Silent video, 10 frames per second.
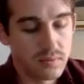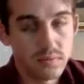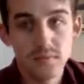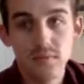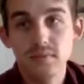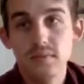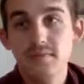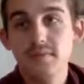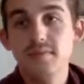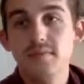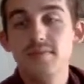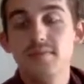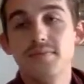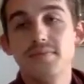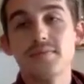
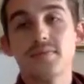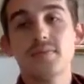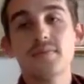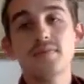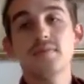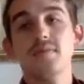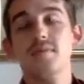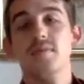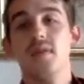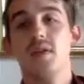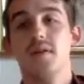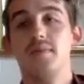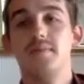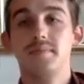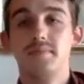
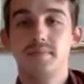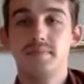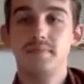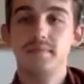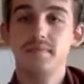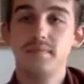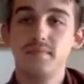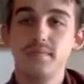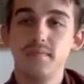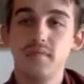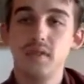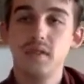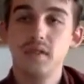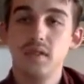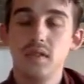
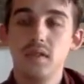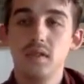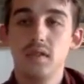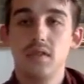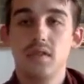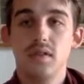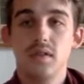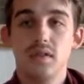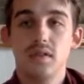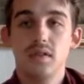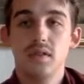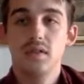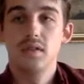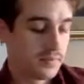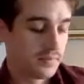
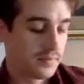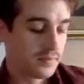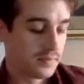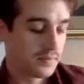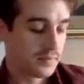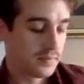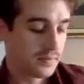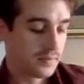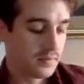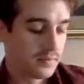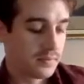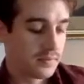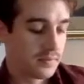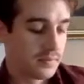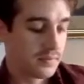
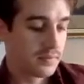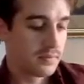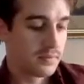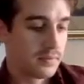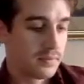(silent)